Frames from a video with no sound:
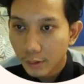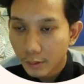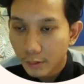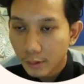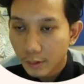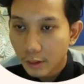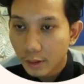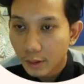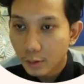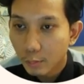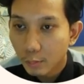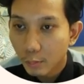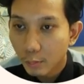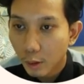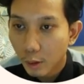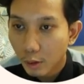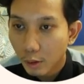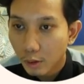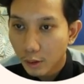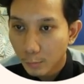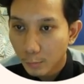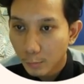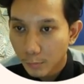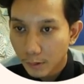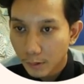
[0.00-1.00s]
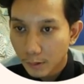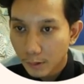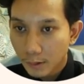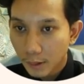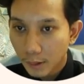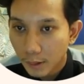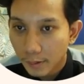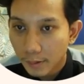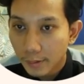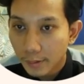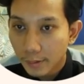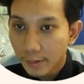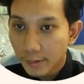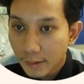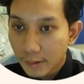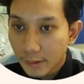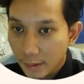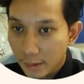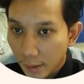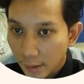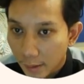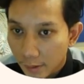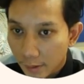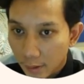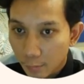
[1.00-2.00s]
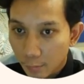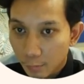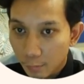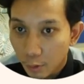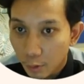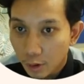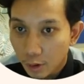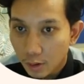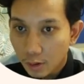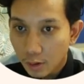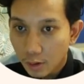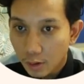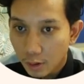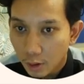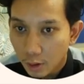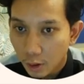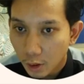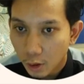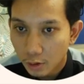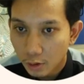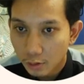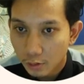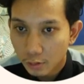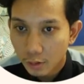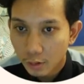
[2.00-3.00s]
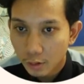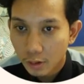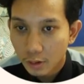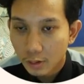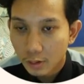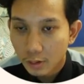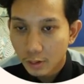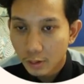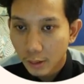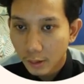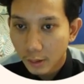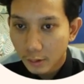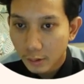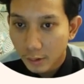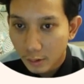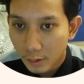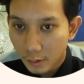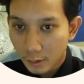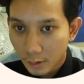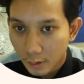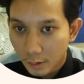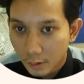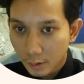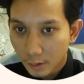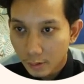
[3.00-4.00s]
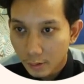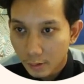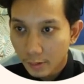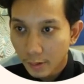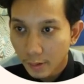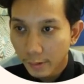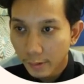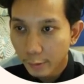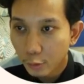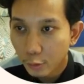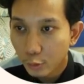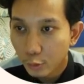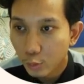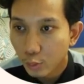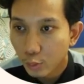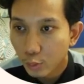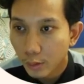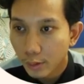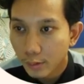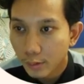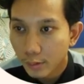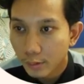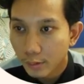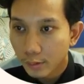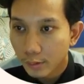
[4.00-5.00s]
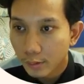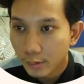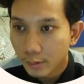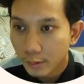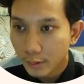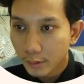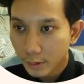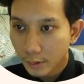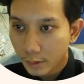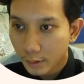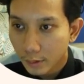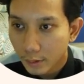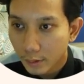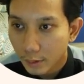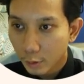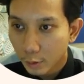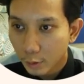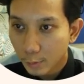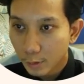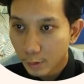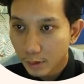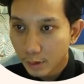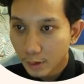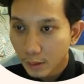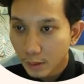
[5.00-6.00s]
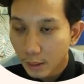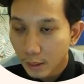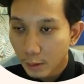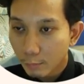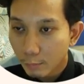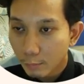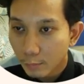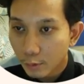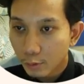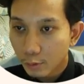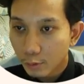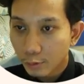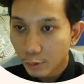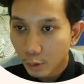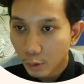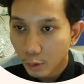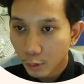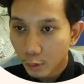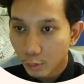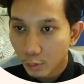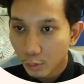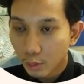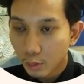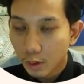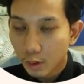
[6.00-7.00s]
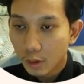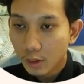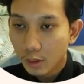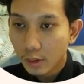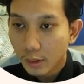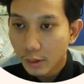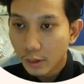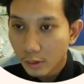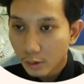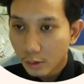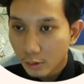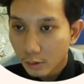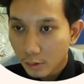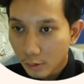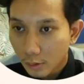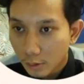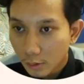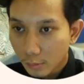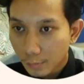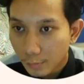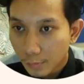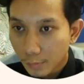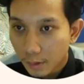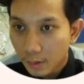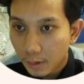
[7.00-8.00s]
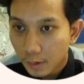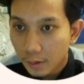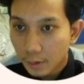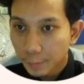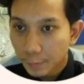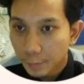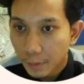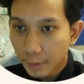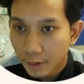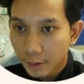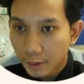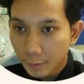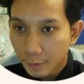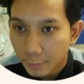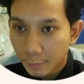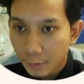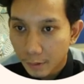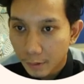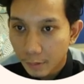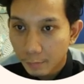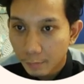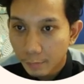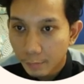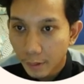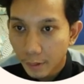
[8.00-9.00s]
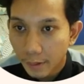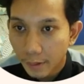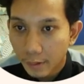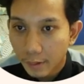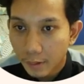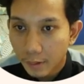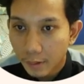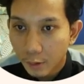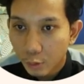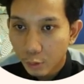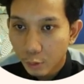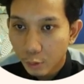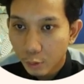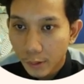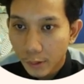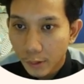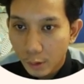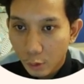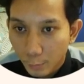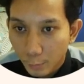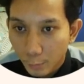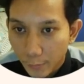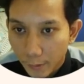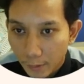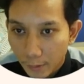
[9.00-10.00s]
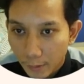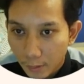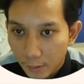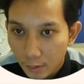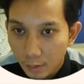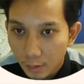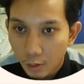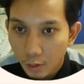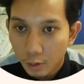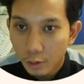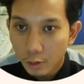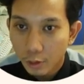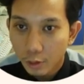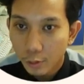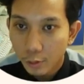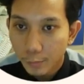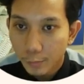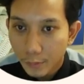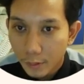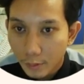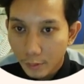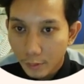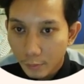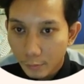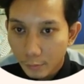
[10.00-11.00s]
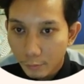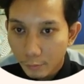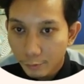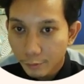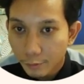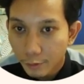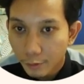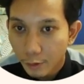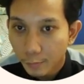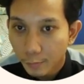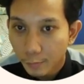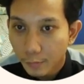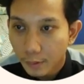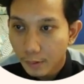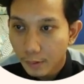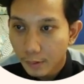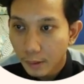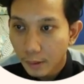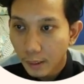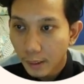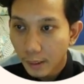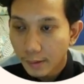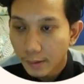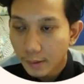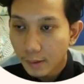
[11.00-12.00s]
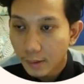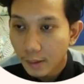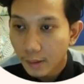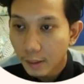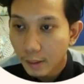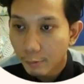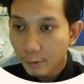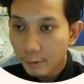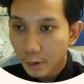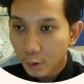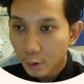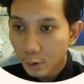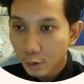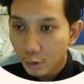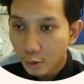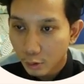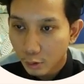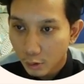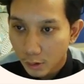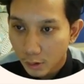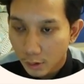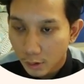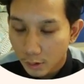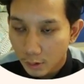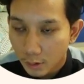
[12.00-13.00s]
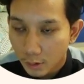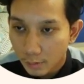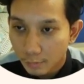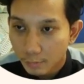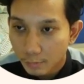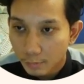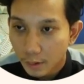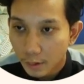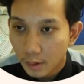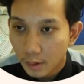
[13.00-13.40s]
This block represents the desired position or trajectory that you want the robotic arm to follow. It could be specified by a human operator or obtained from a higher level control system.